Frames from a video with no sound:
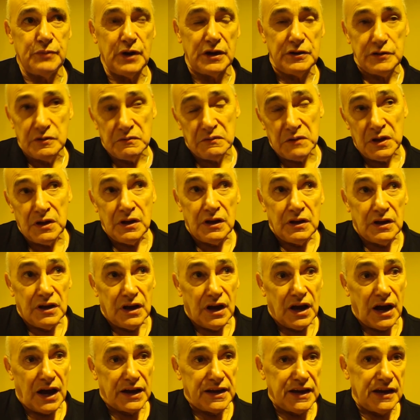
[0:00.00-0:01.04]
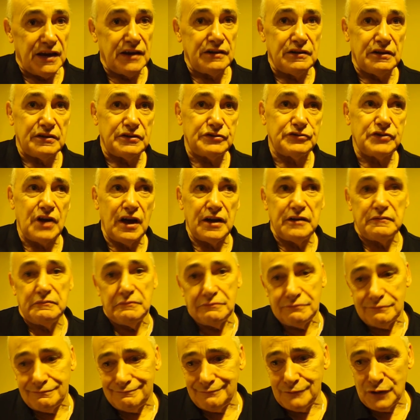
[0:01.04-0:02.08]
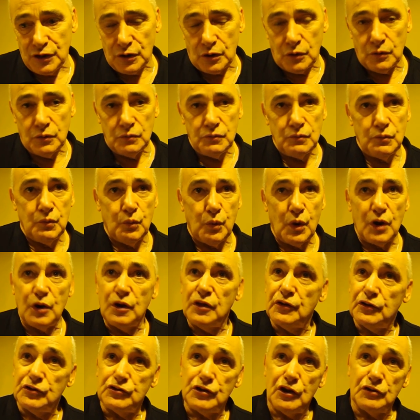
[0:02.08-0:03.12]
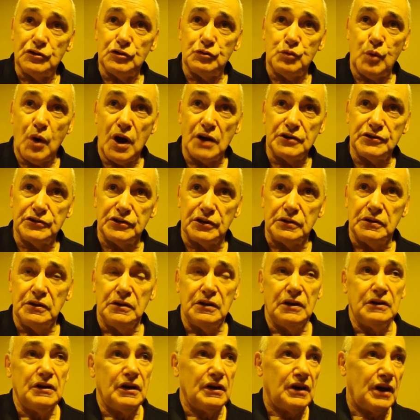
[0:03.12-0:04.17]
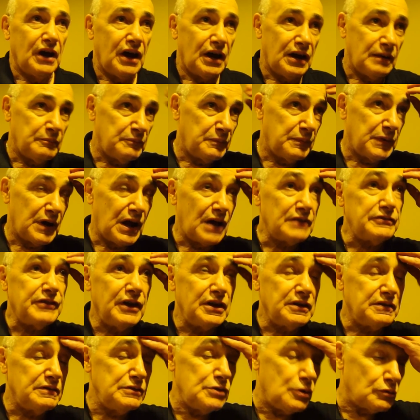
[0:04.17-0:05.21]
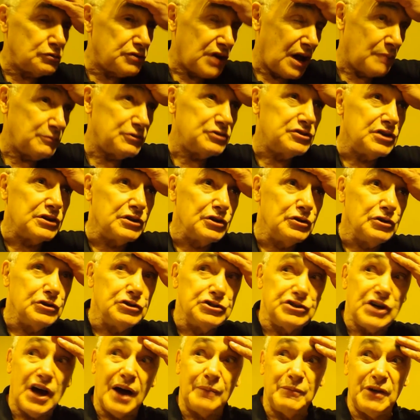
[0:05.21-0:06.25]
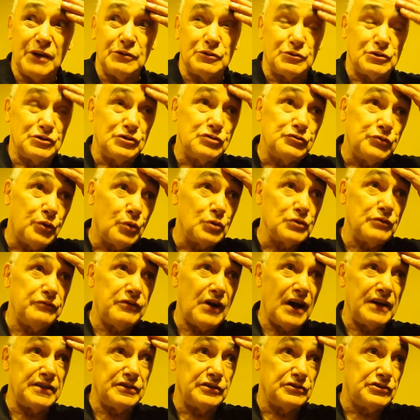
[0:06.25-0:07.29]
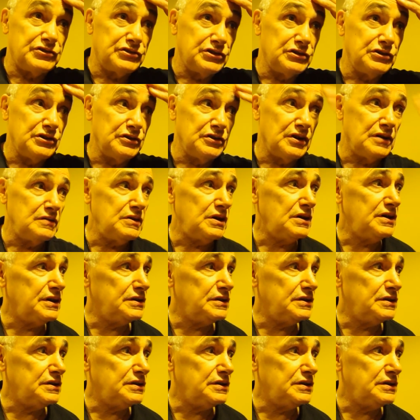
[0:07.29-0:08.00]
But again, it's like, you know, what are the judges watching? But I think, you know, Thomas did a good job. That was his 4th fight this year.